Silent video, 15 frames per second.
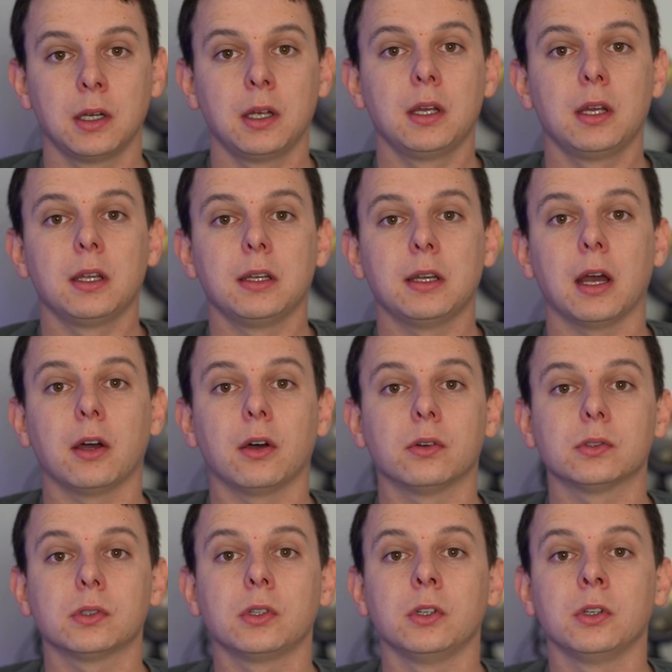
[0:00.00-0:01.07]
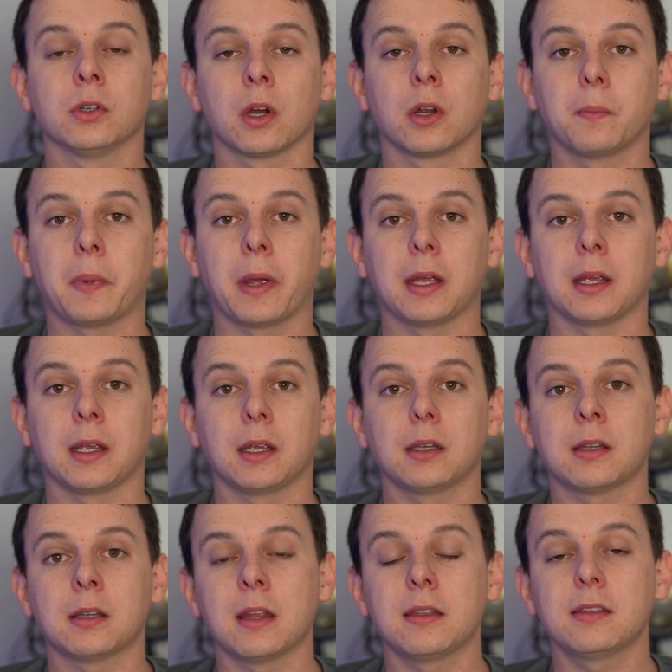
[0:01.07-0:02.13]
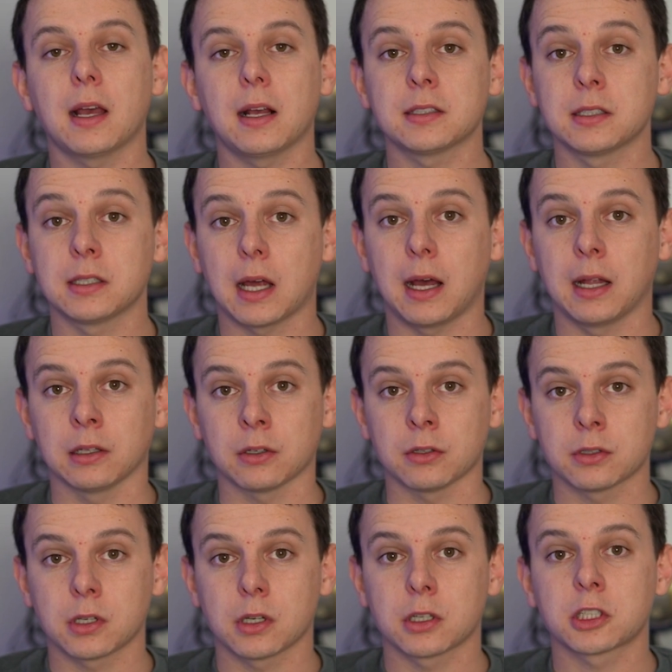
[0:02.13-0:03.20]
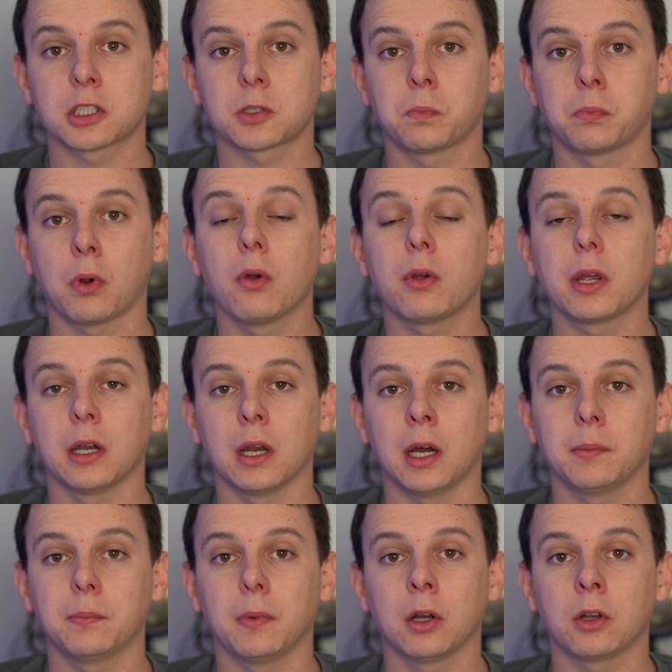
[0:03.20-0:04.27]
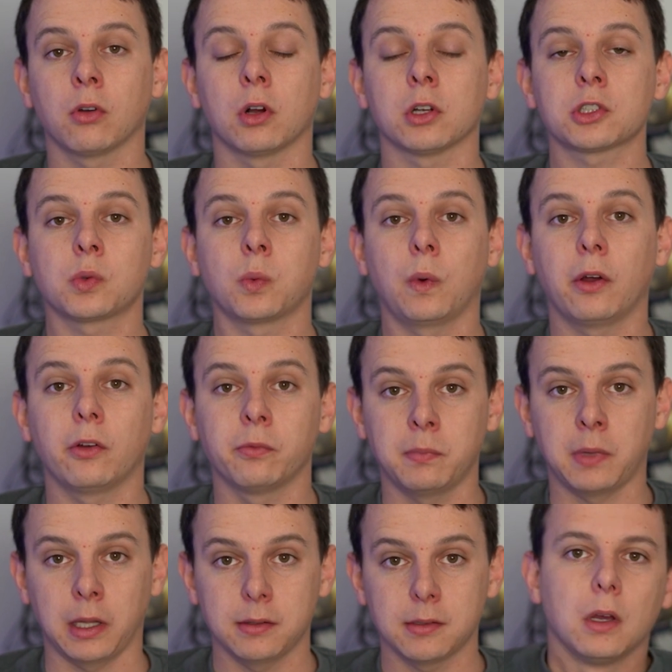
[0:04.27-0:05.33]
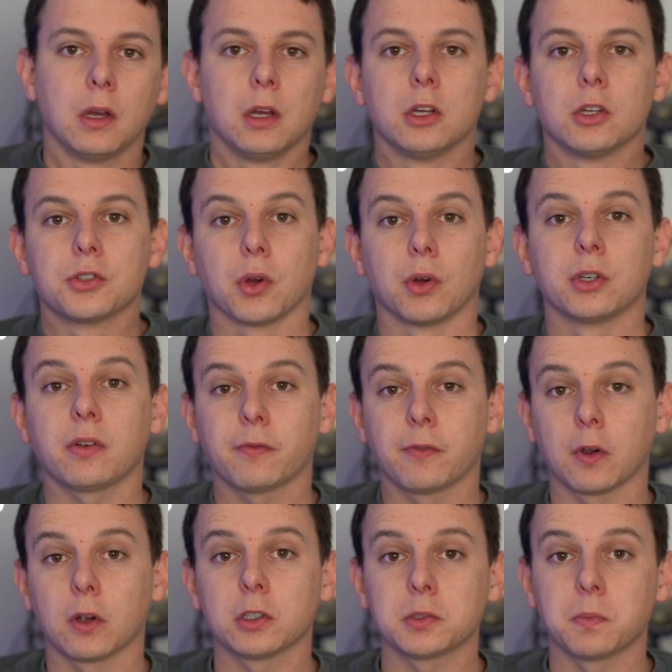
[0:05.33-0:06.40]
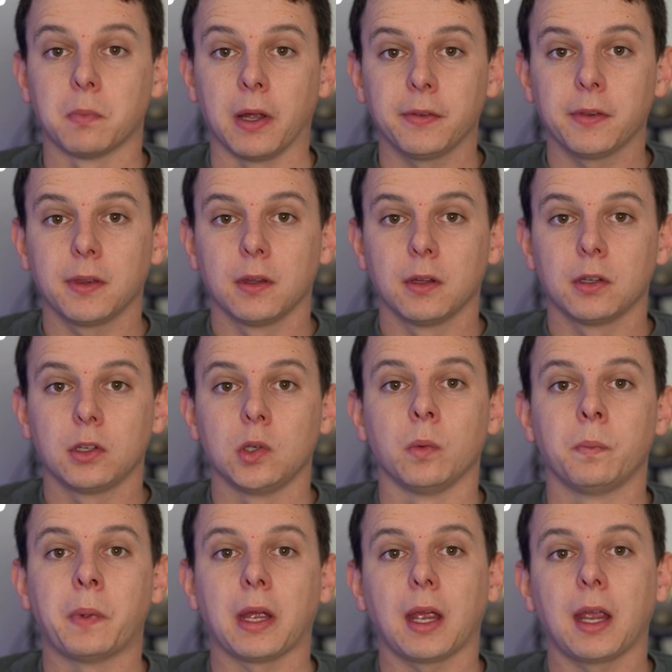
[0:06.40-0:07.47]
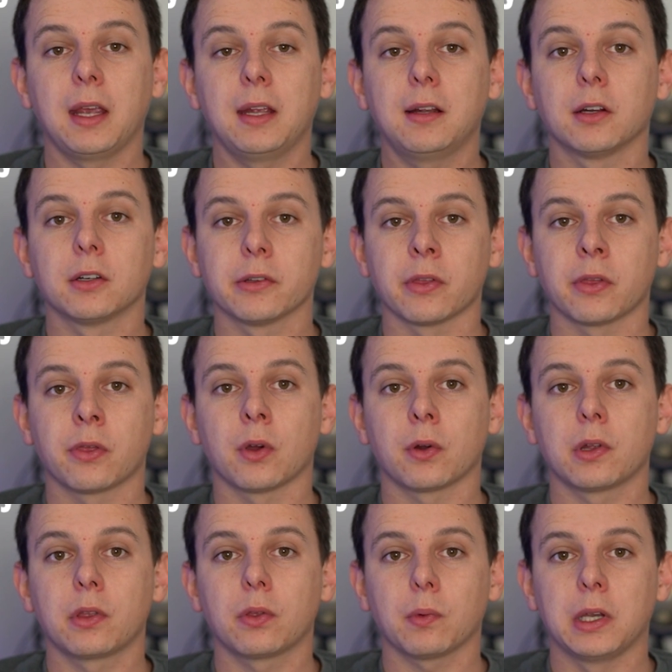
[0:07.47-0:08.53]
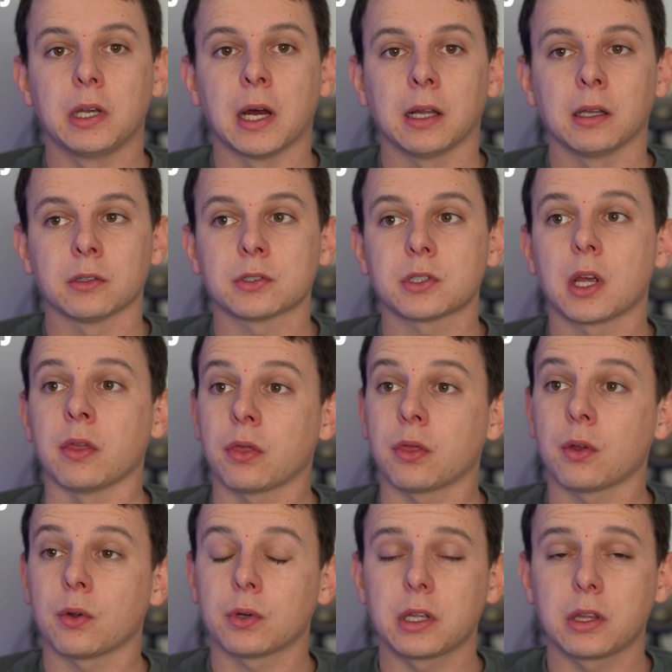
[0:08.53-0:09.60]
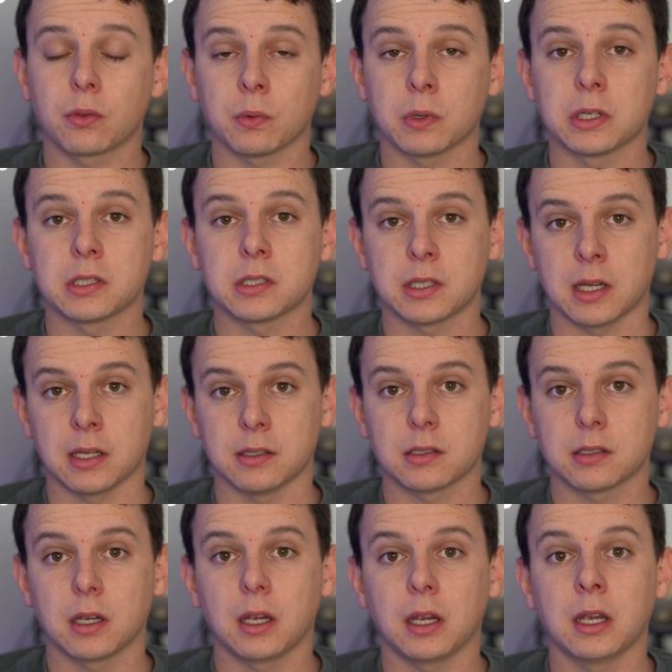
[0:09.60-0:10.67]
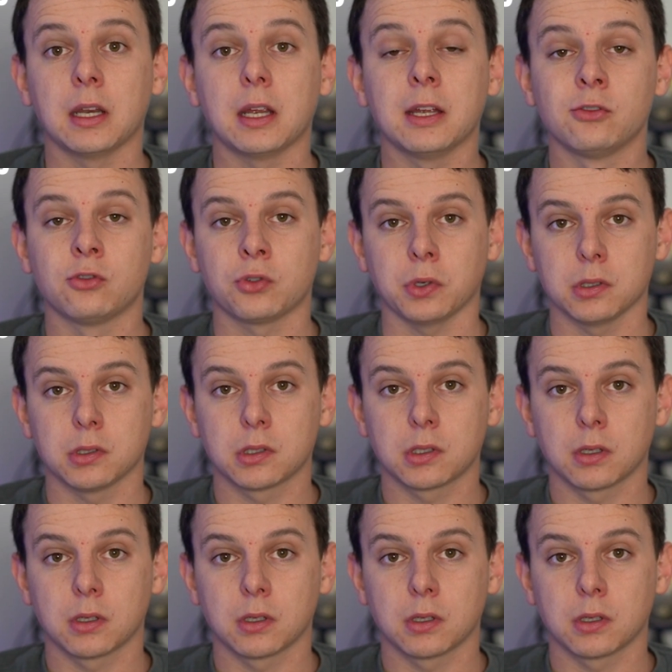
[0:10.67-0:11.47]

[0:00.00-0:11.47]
Now, you're going to pay $10,000 broken up across 12 months. So in your first month, you would pay $833.33 in interest.